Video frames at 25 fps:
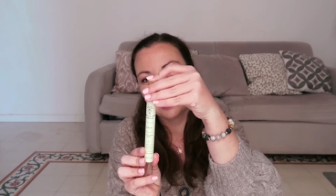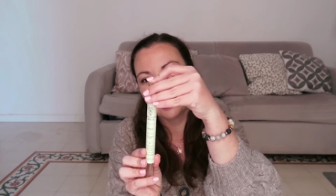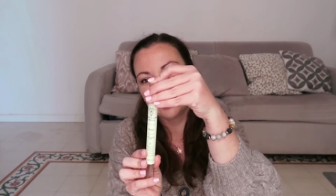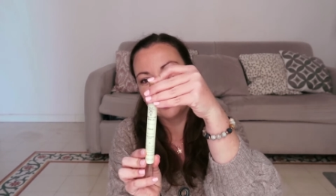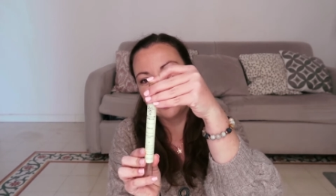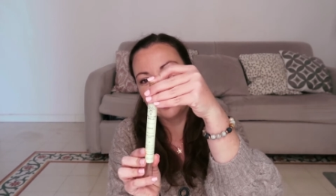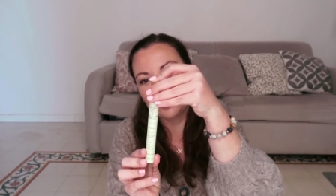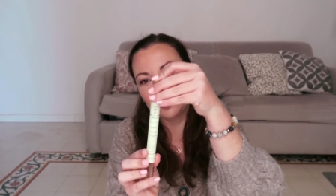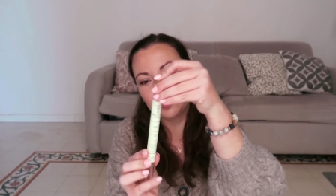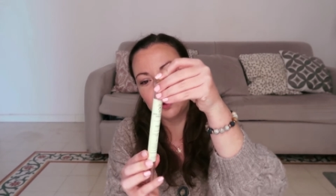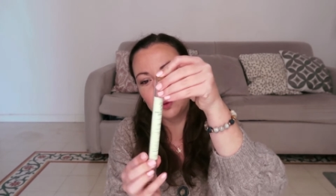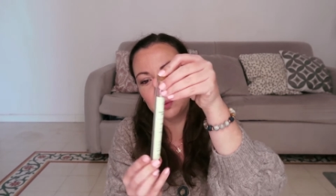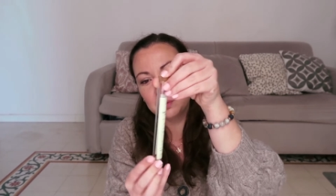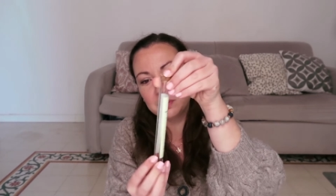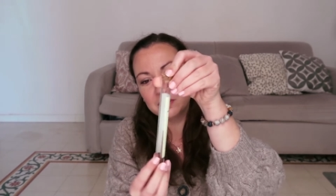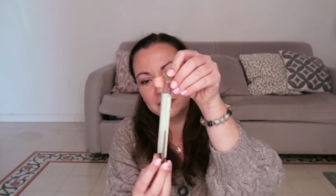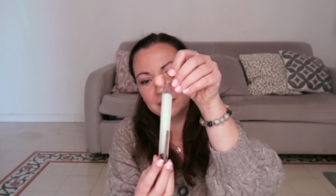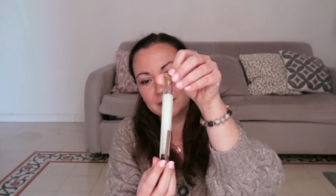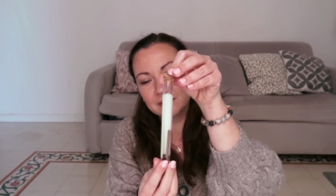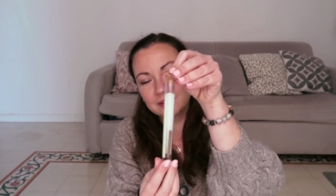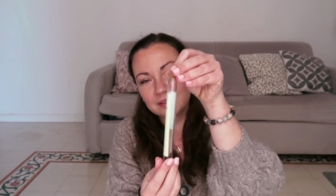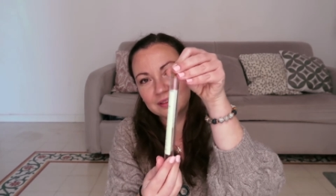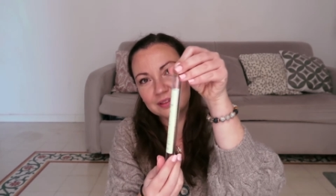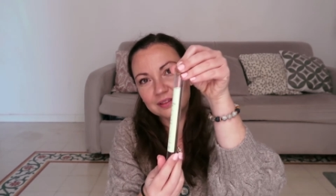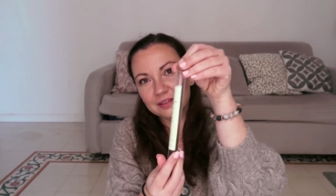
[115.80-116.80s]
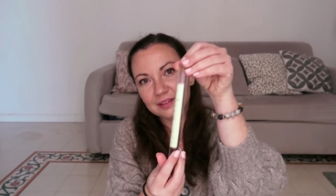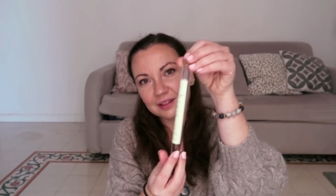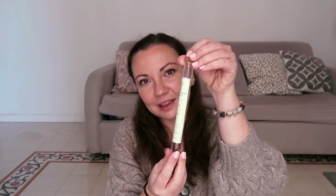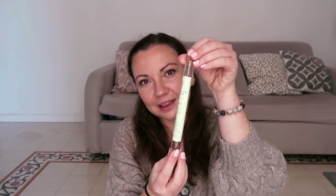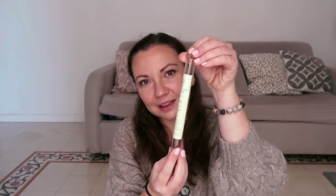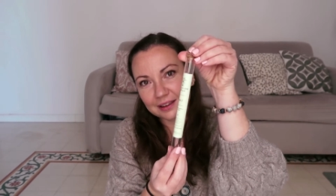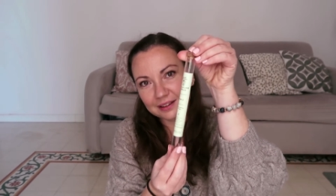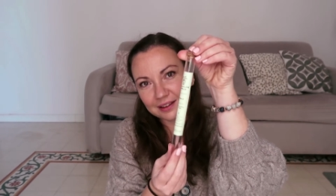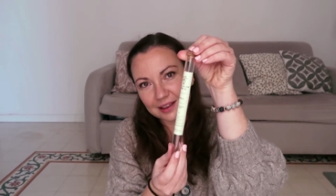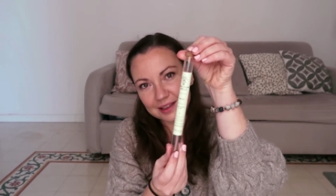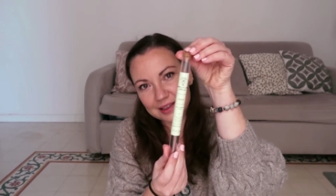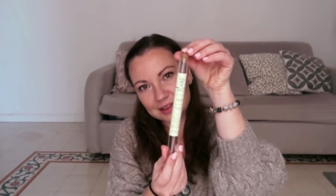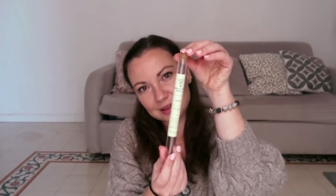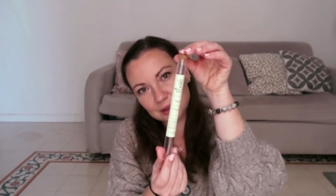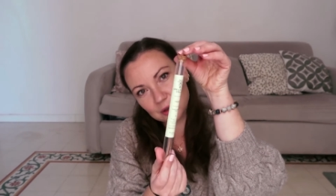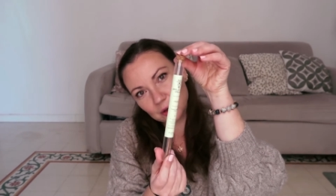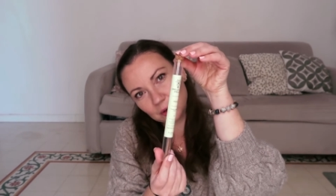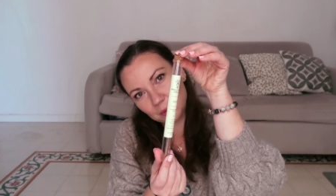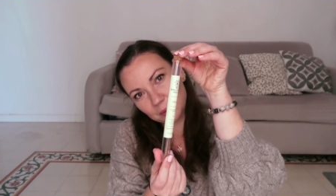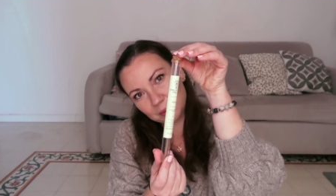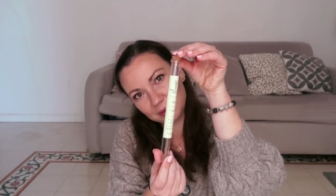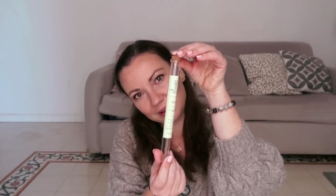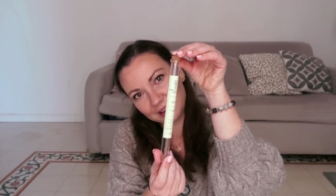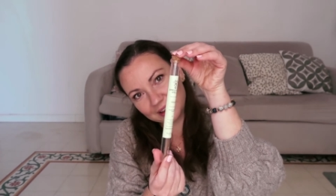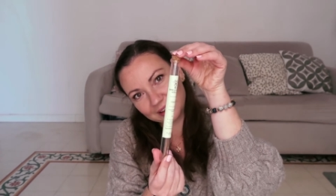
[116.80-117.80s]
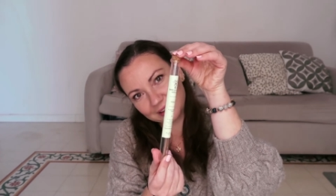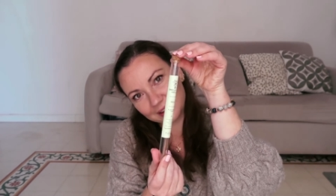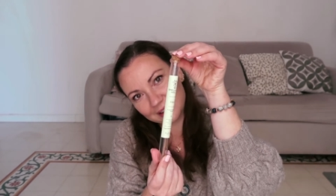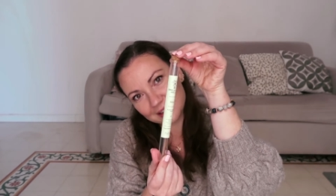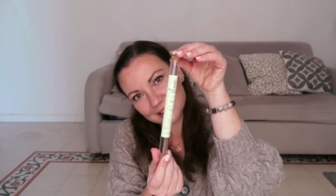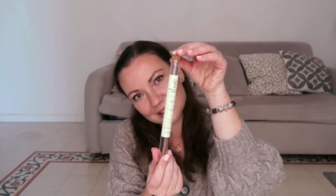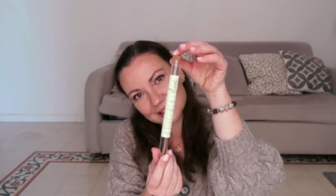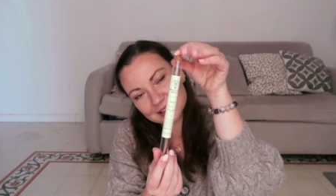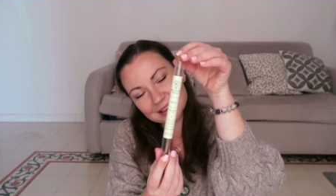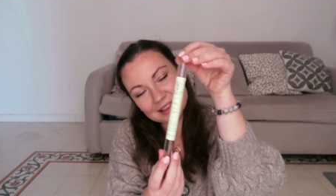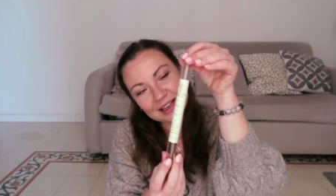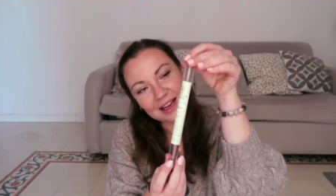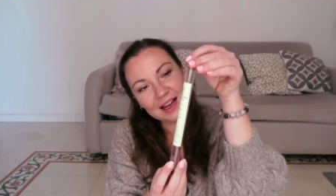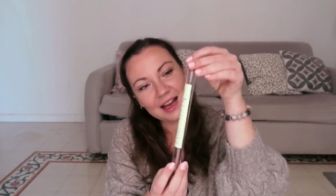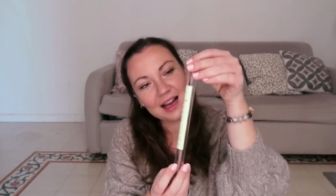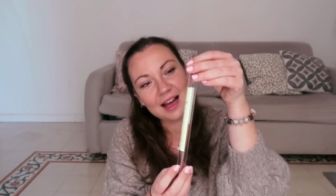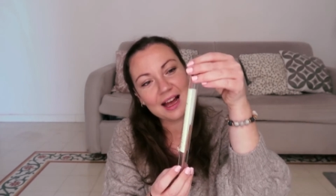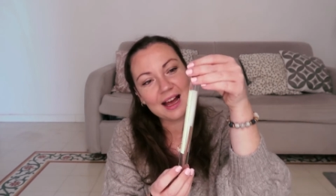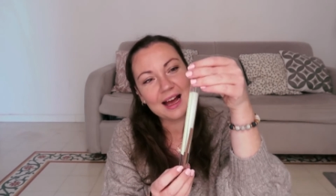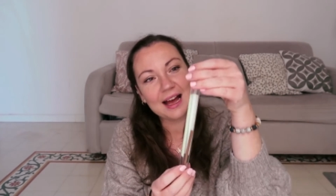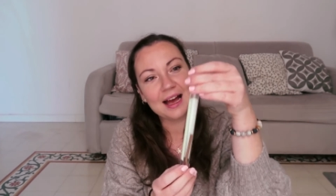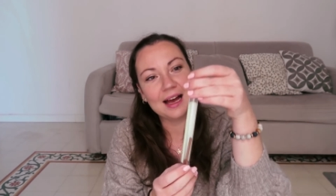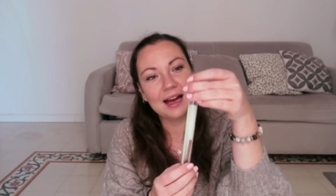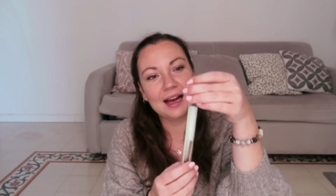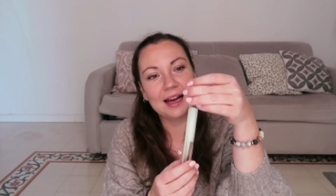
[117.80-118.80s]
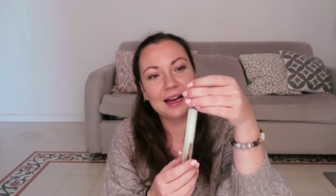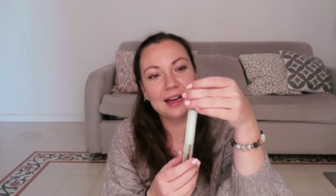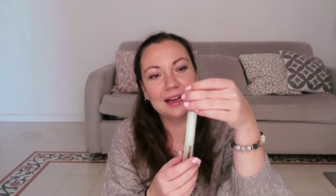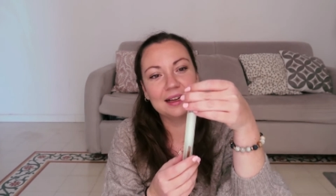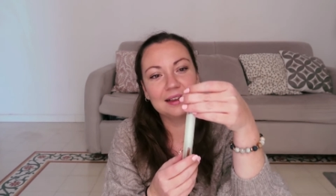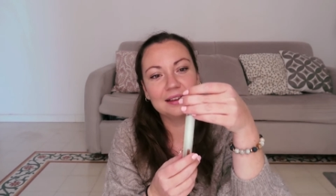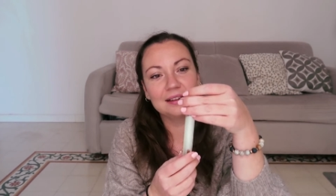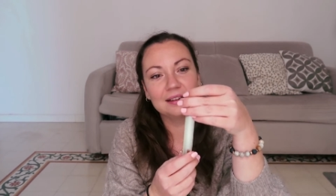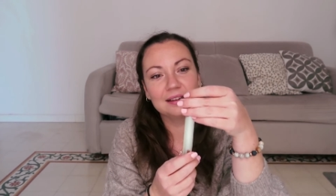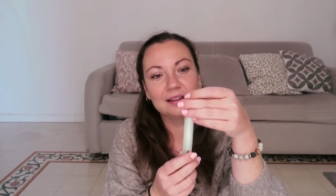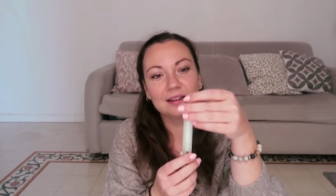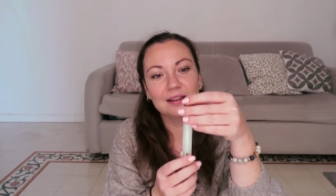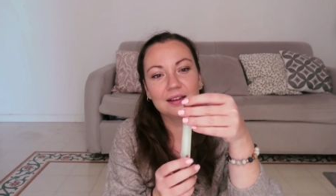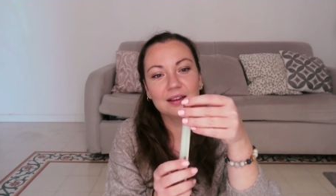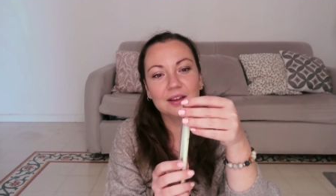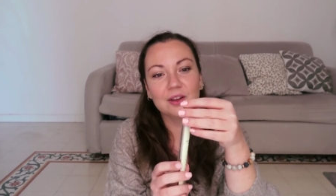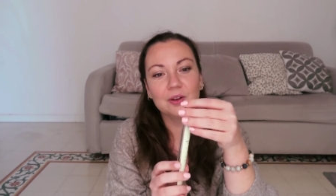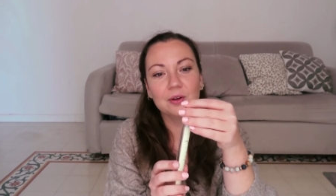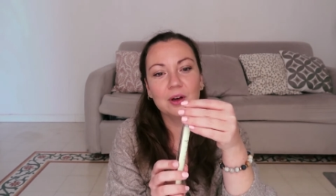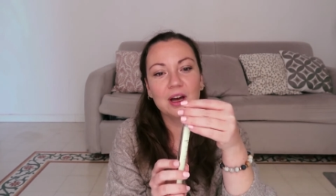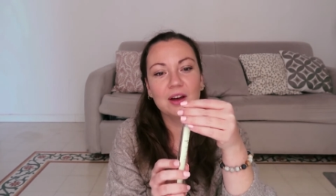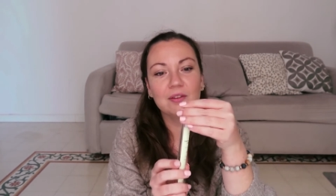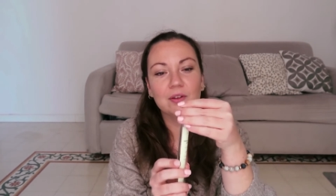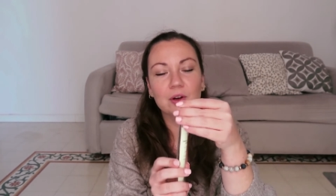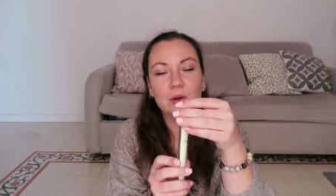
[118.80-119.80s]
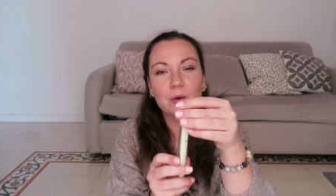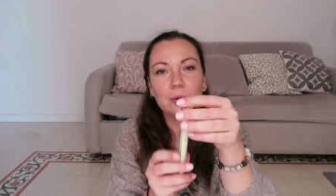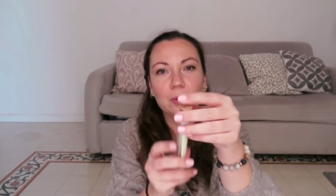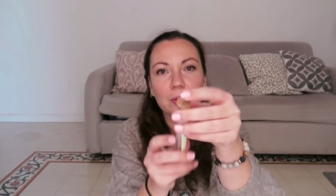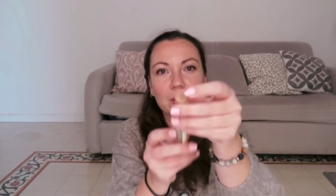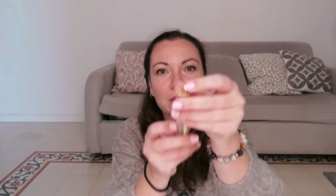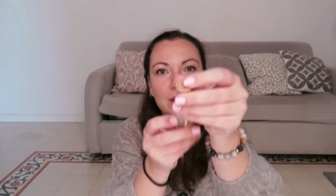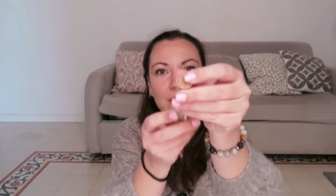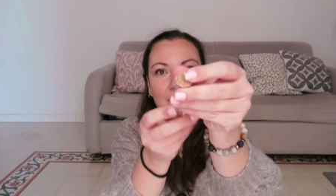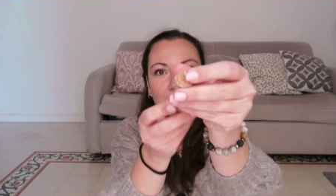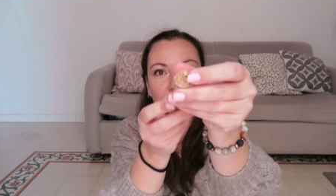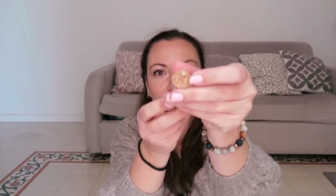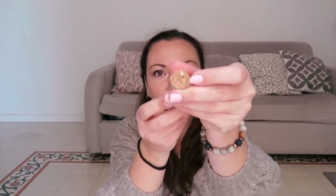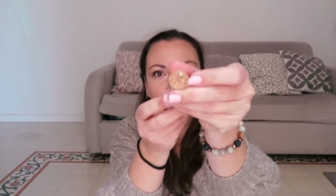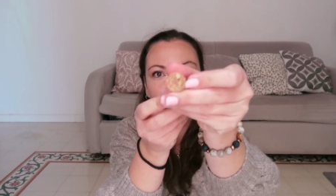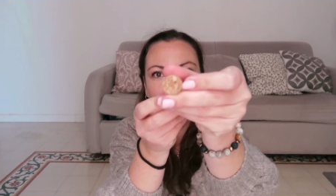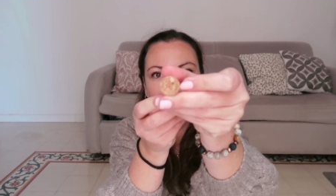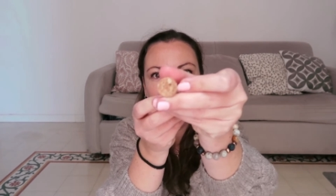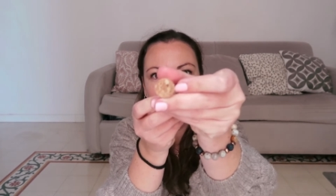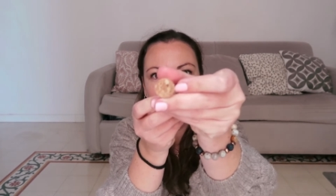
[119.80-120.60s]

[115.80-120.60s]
a tube, like a test tube, like this. And you have a cork